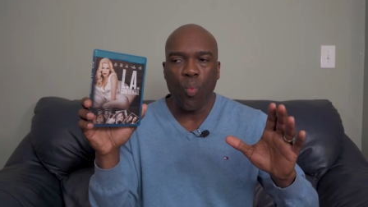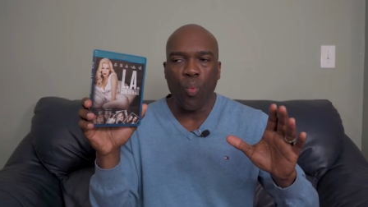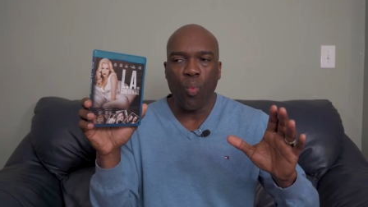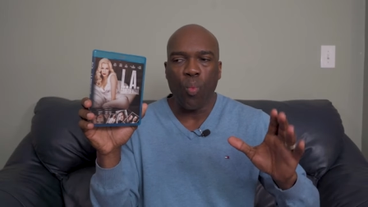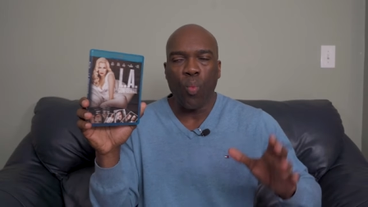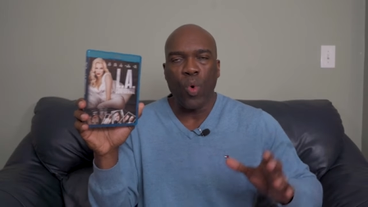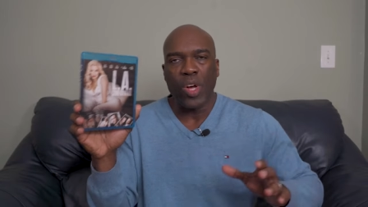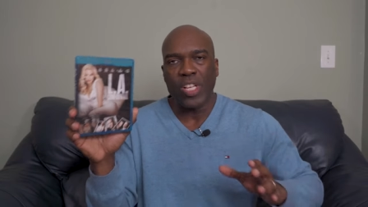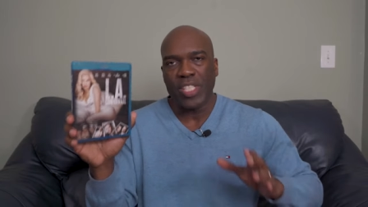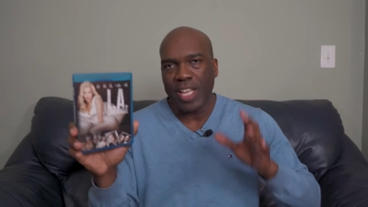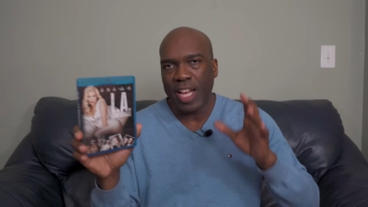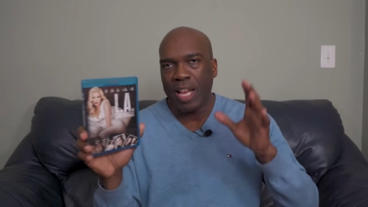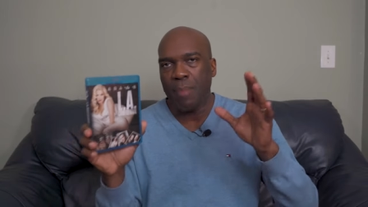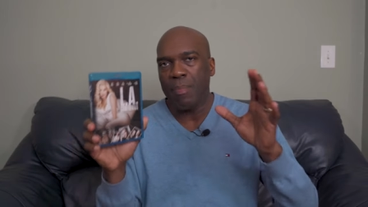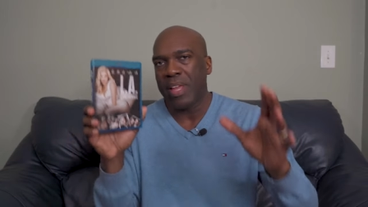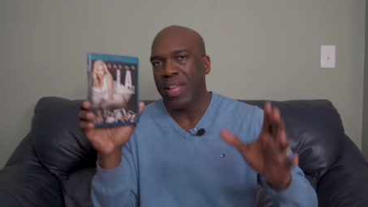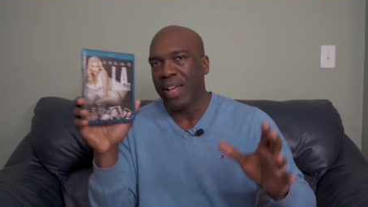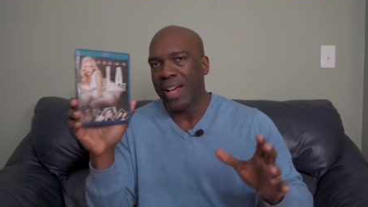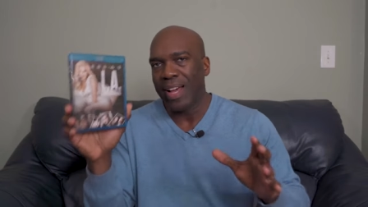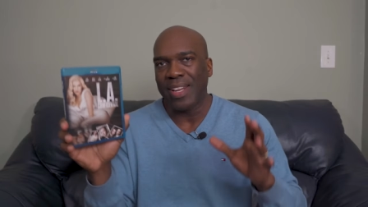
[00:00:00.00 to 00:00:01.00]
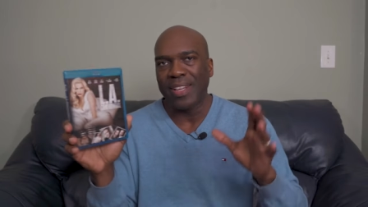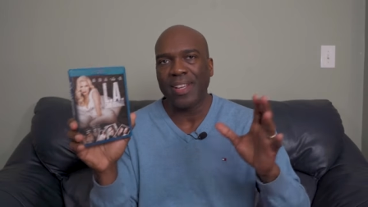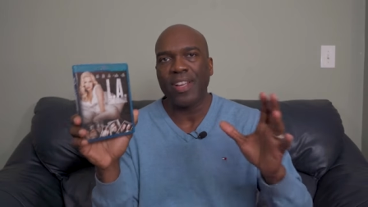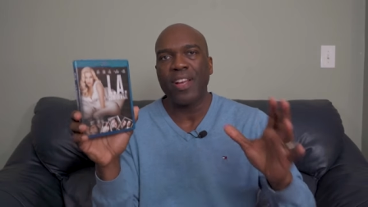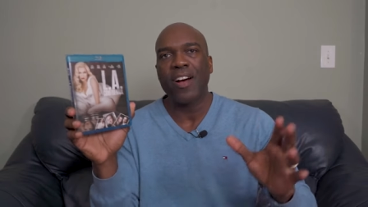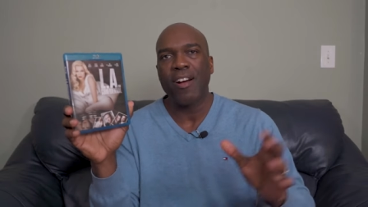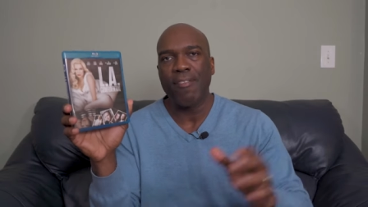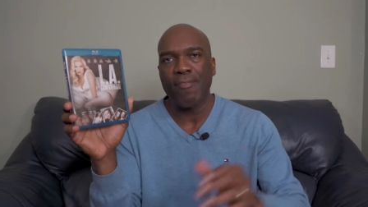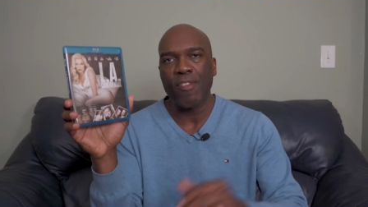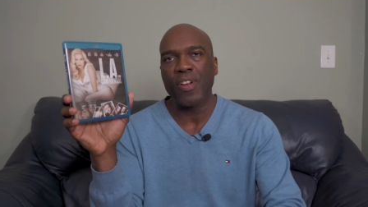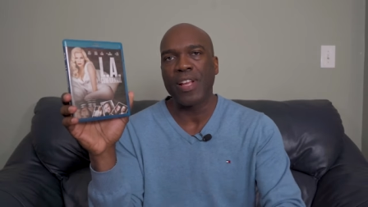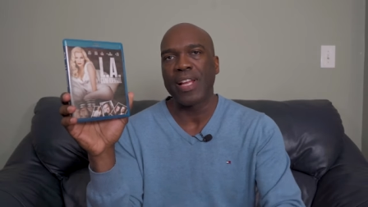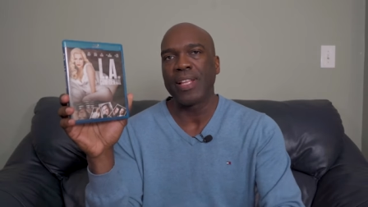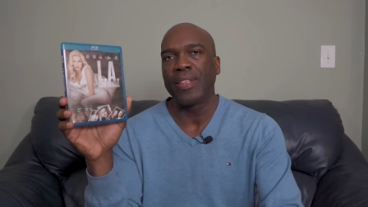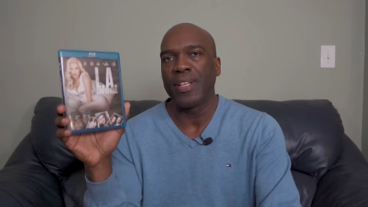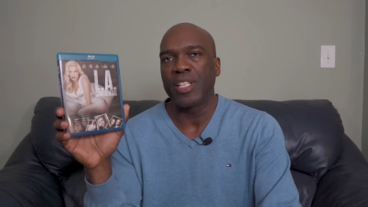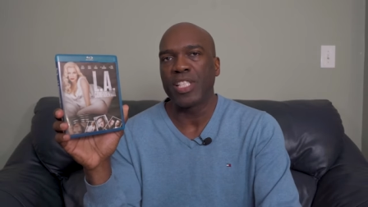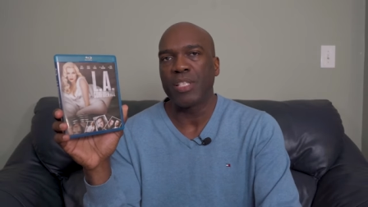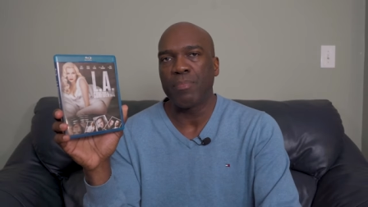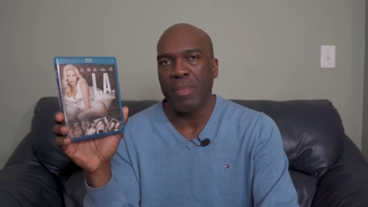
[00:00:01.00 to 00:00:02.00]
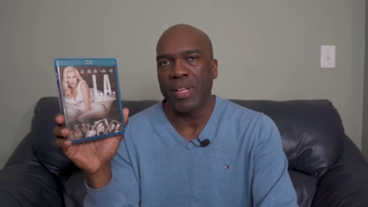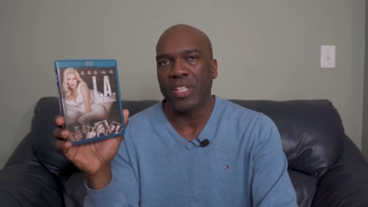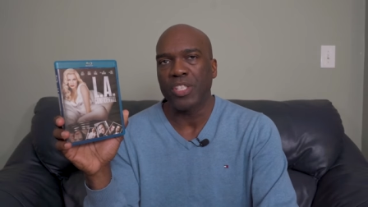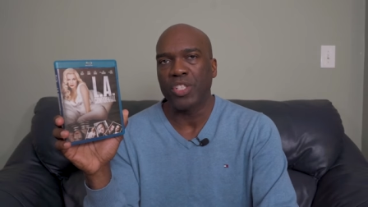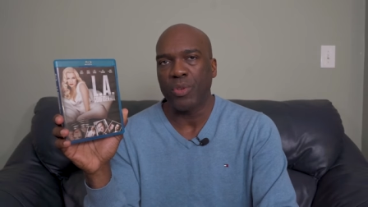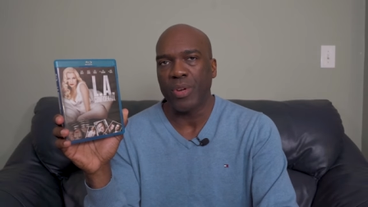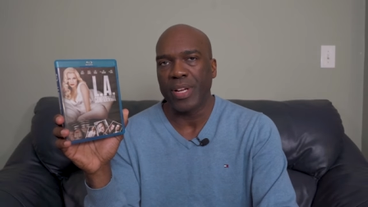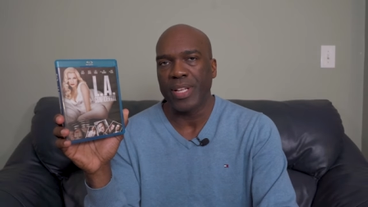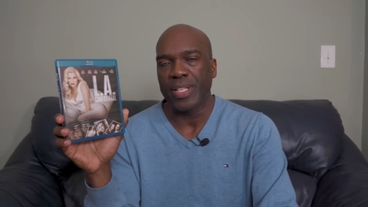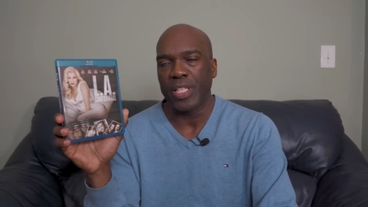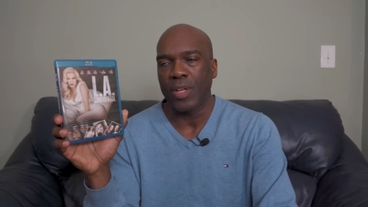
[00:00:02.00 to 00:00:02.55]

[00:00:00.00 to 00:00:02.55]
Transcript: what's gonna be uncovered in this mystery.